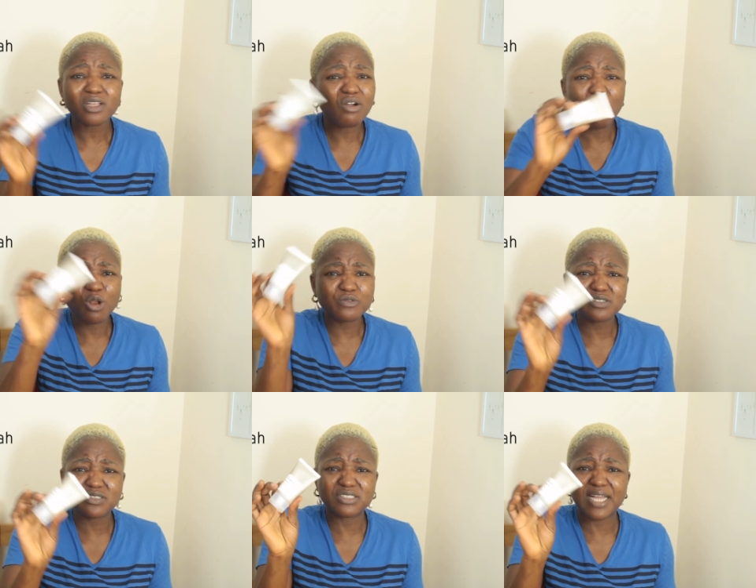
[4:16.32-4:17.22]
All of
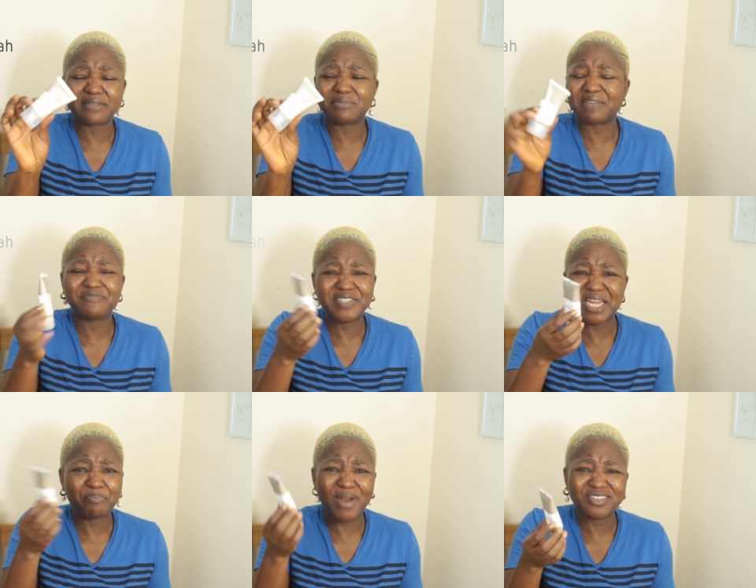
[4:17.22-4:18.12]
these things, that
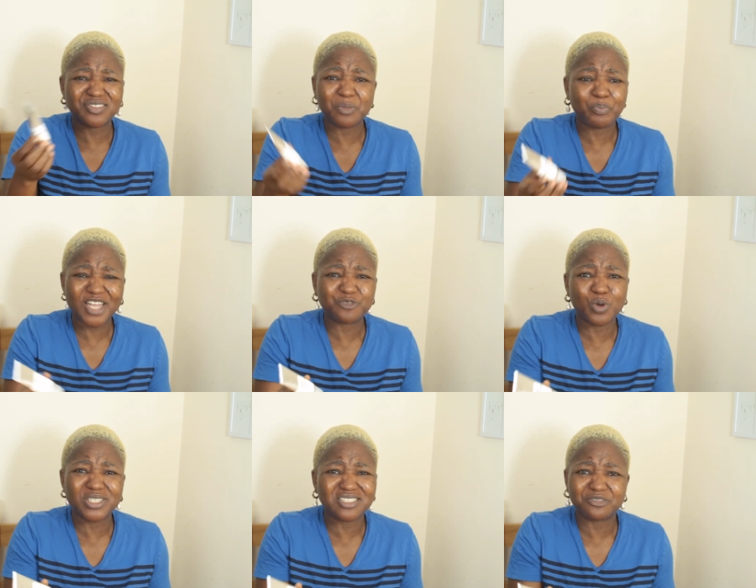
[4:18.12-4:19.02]
the price
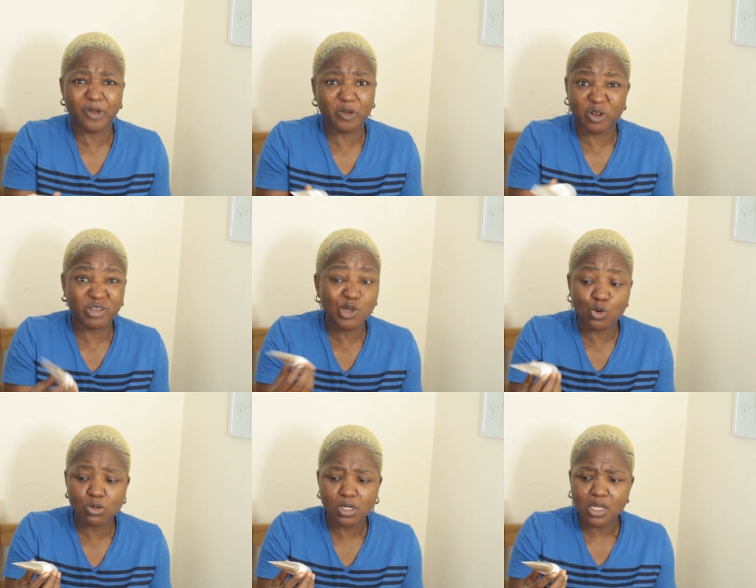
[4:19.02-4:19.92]
point is very, very
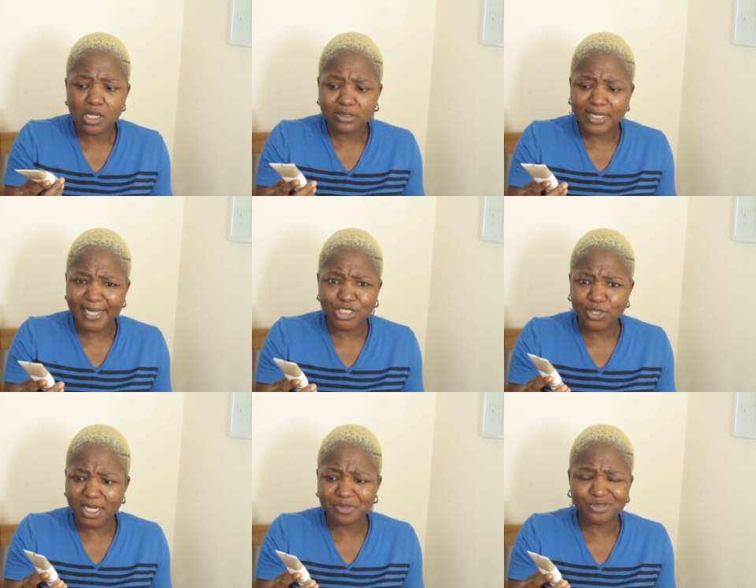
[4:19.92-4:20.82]
low. They are
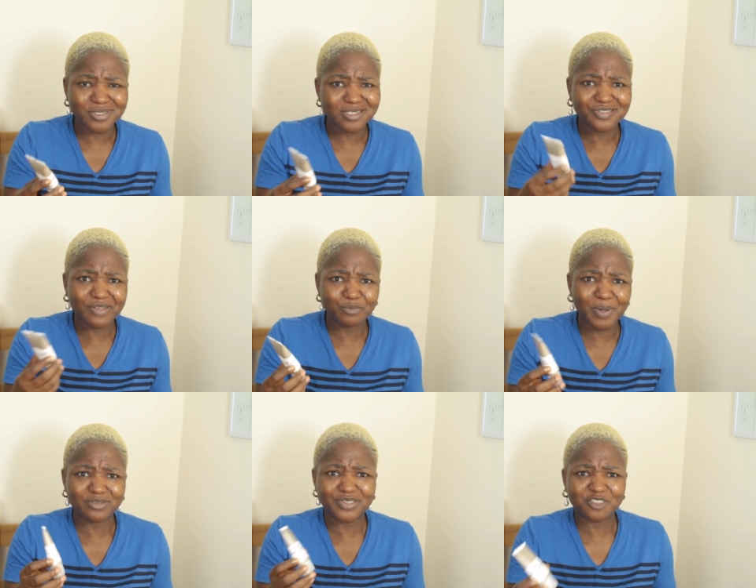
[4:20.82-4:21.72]
usually between the £7,
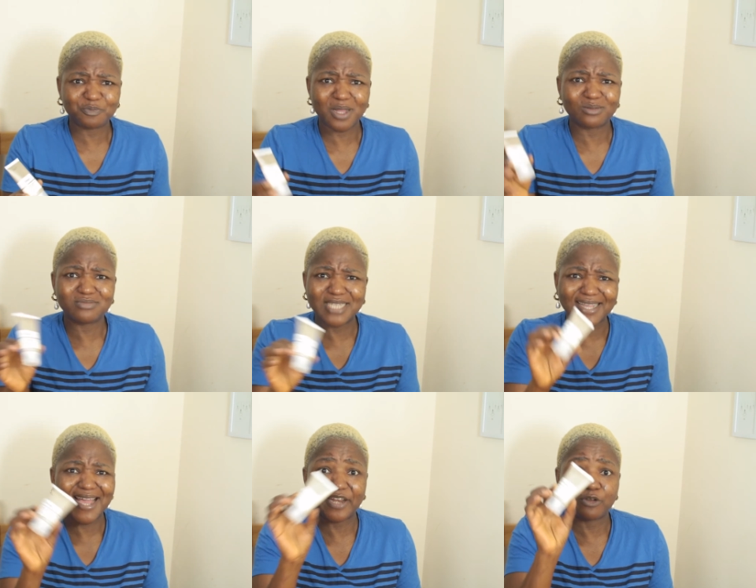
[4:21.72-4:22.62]
£6,
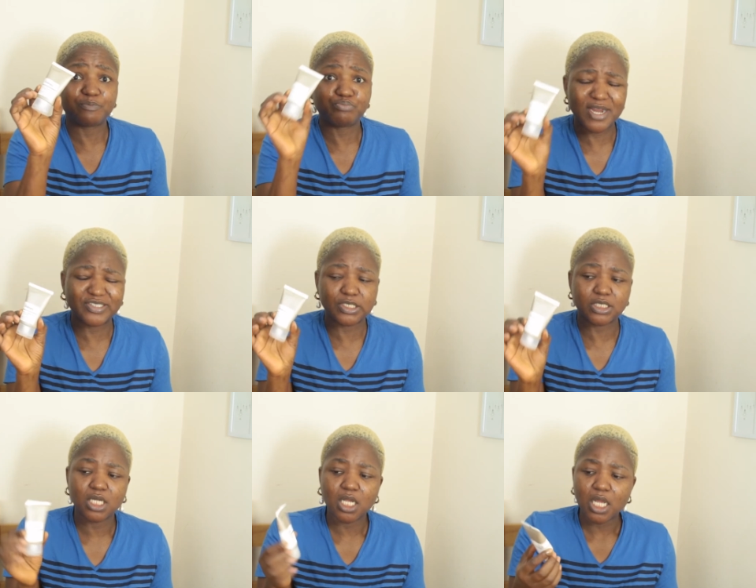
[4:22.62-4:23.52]
that kind of
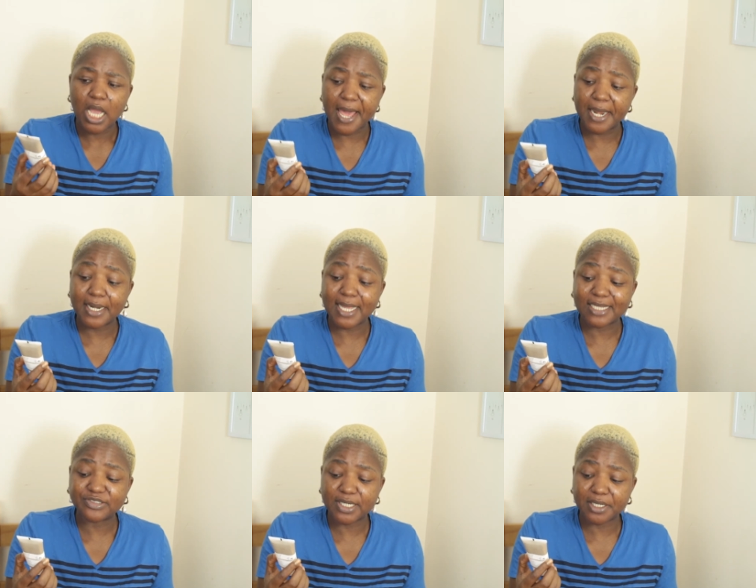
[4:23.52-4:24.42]
pricing. And like
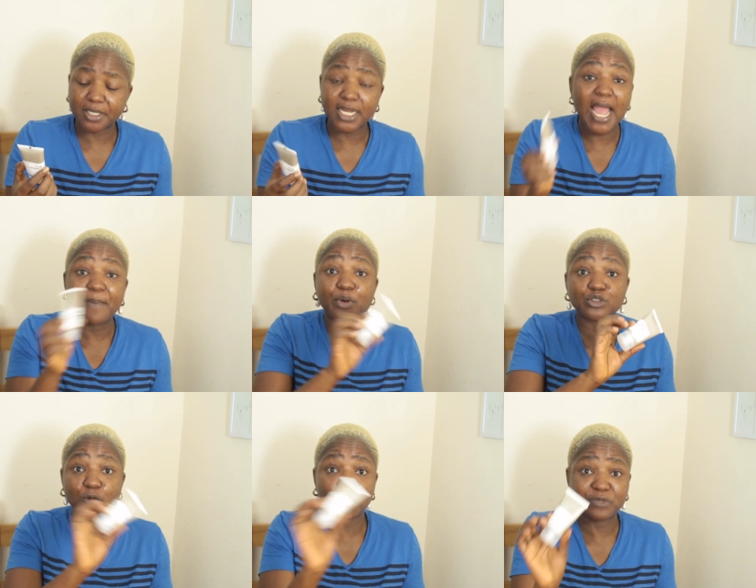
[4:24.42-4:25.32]
I said earlier, I
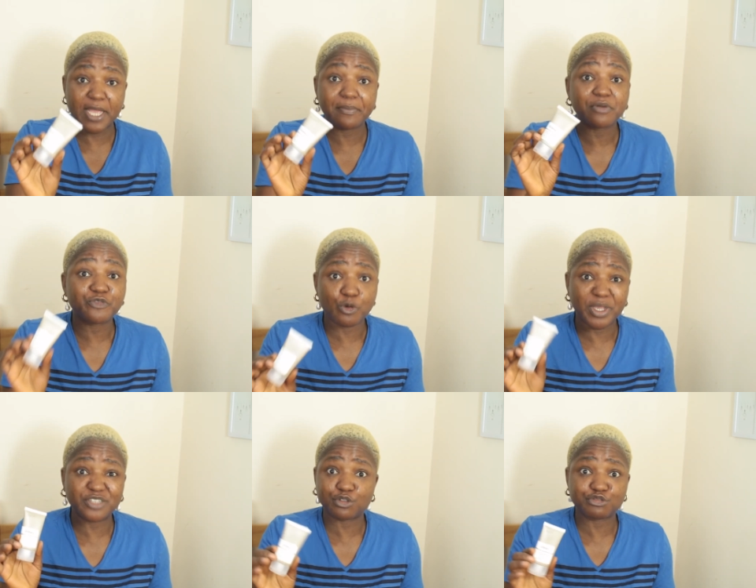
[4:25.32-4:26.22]
bought all of them from
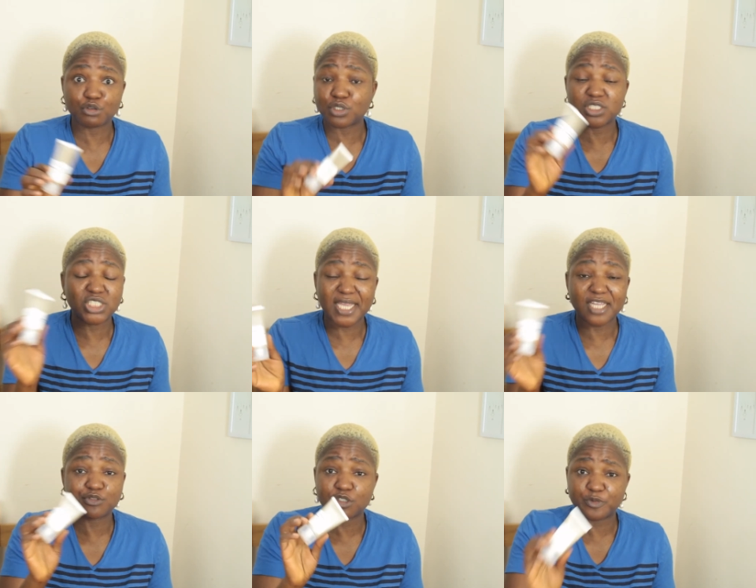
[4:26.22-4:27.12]
ASOS, so you can check
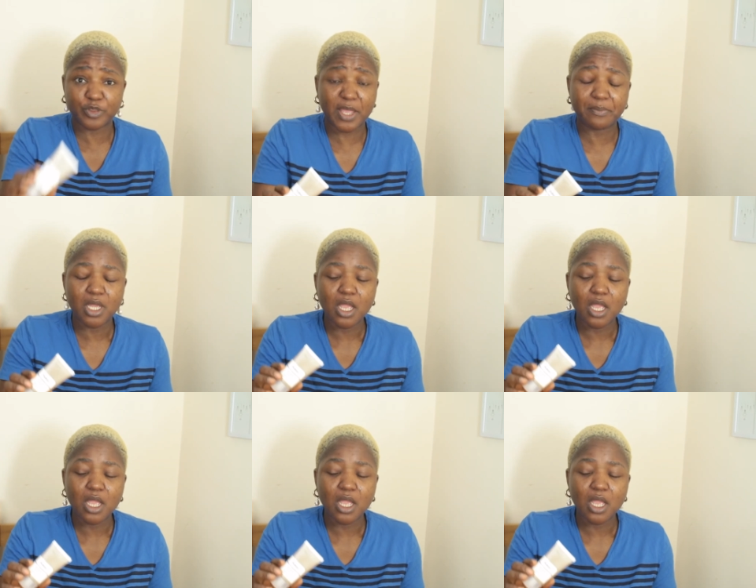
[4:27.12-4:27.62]
ASOS for them